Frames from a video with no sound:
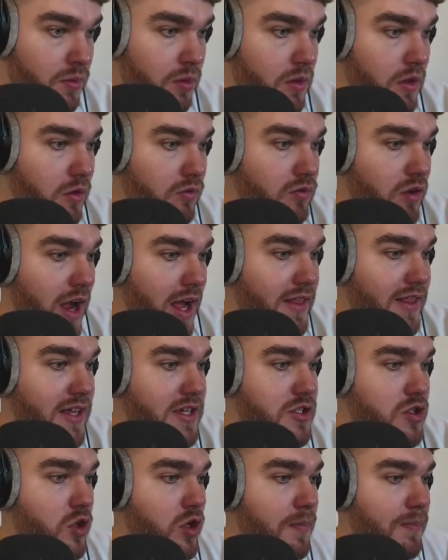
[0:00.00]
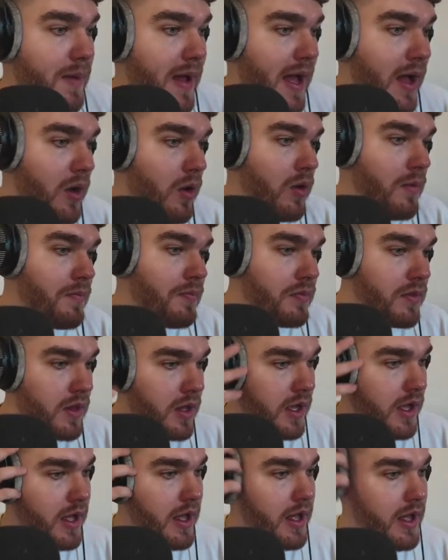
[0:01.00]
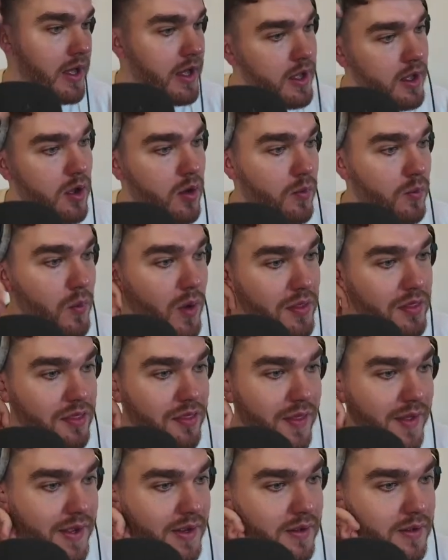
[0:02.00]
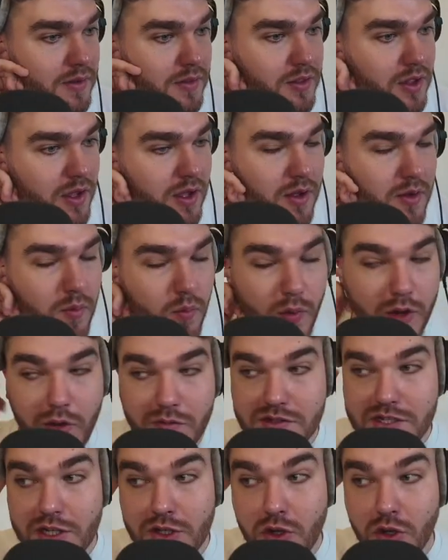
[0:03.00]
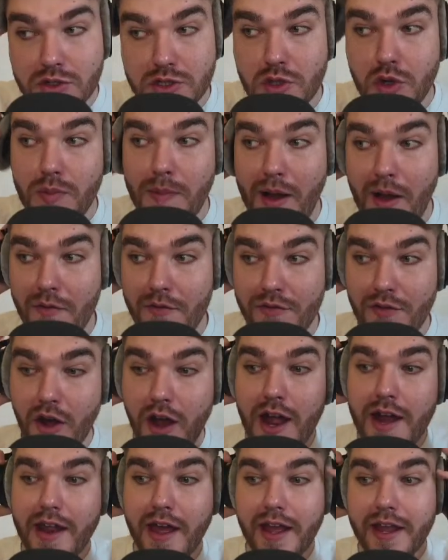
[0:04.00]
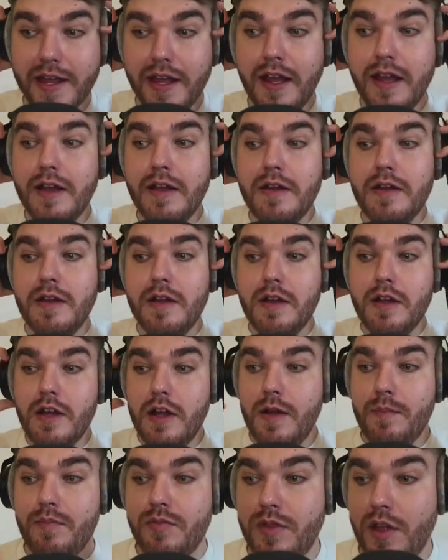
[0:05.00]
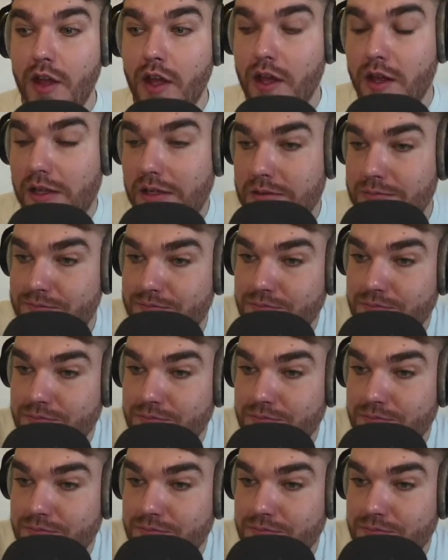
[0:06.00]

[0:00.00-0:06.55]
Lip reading: let's talk about one thing that we obviously got to talk about on Friday that